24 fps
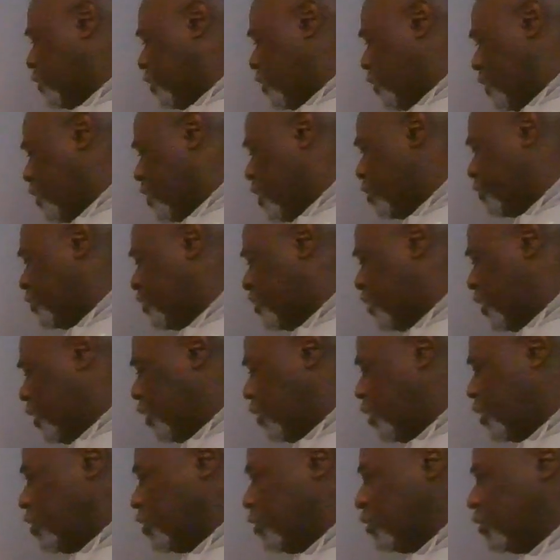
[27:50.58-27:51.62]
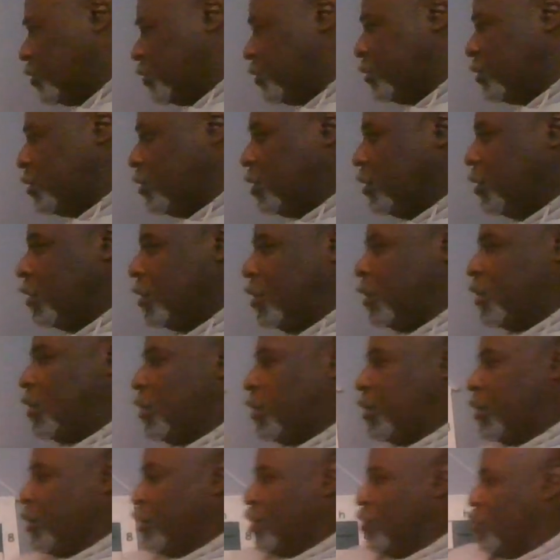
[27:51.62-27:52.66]
He comes here.
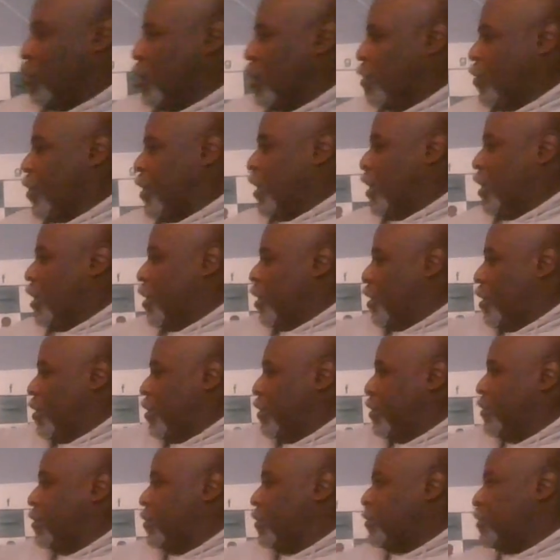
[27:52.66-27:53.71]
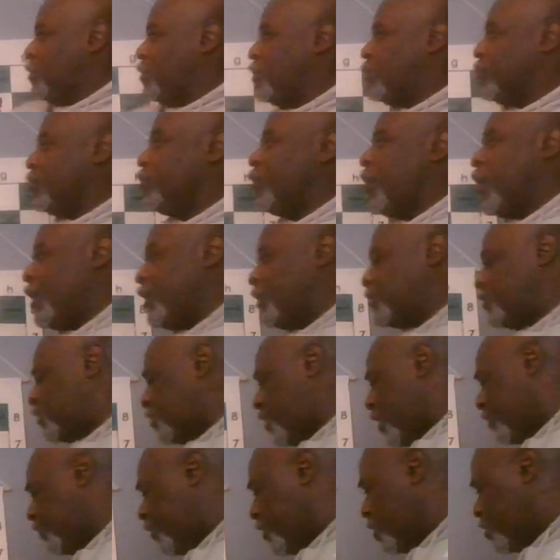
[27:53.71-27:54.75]
You go here to
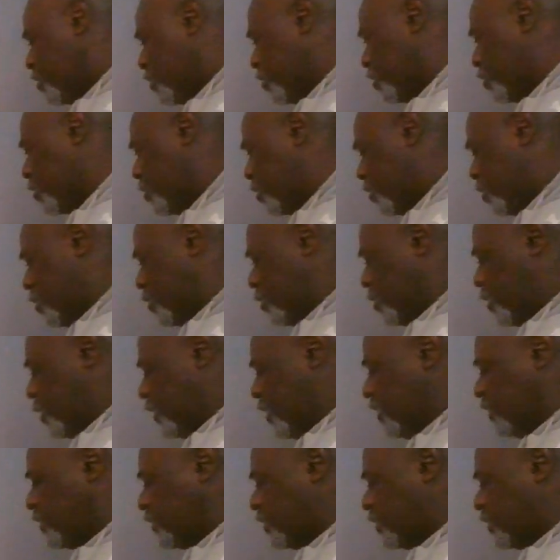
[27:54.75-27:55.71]
a7. He